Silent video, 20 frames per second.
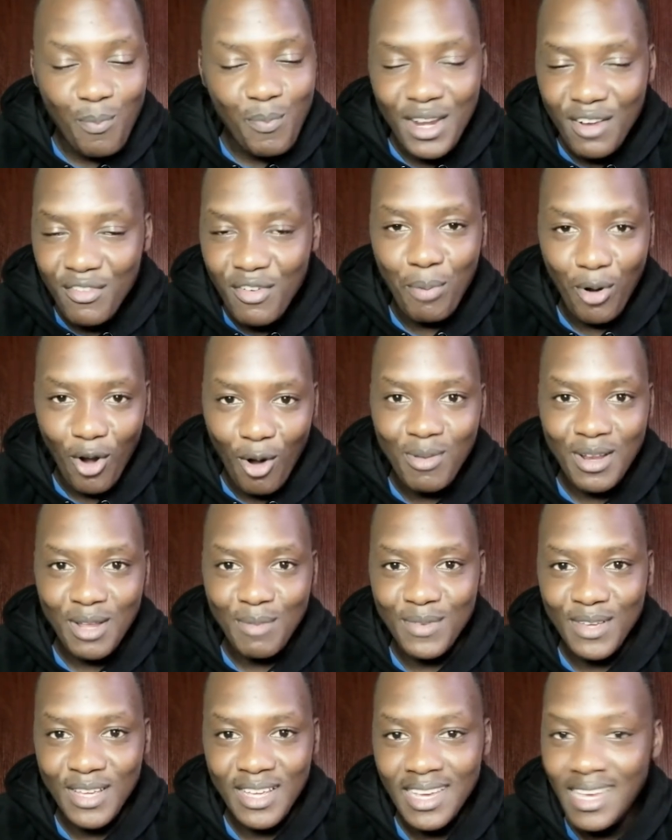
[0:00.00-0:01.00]
bit of a
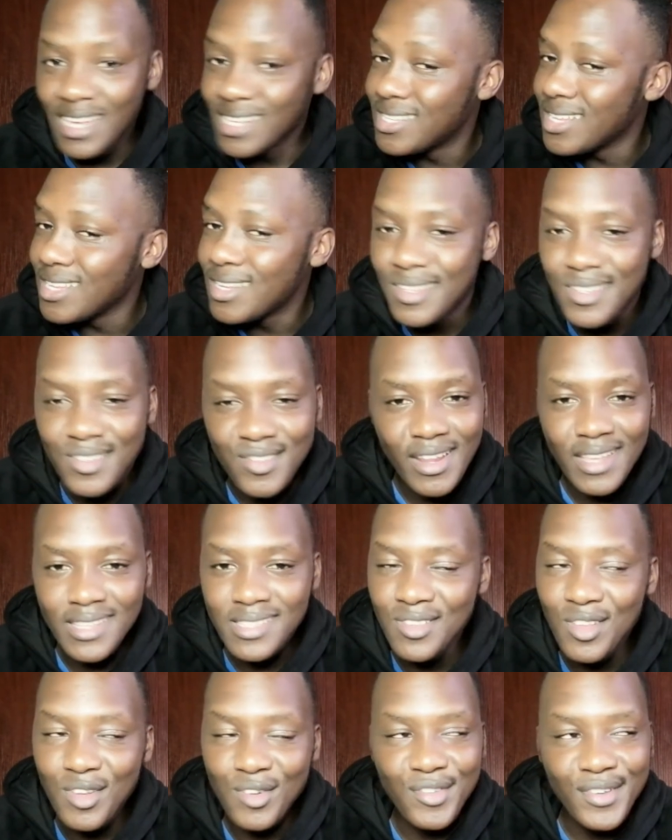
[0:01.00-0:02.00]
problem.
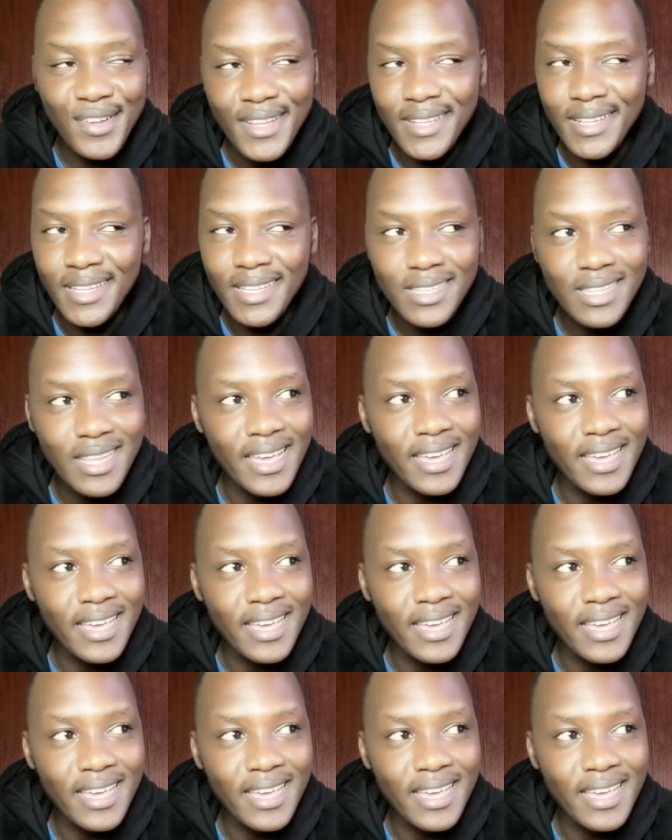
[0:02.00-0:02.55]
It's not really,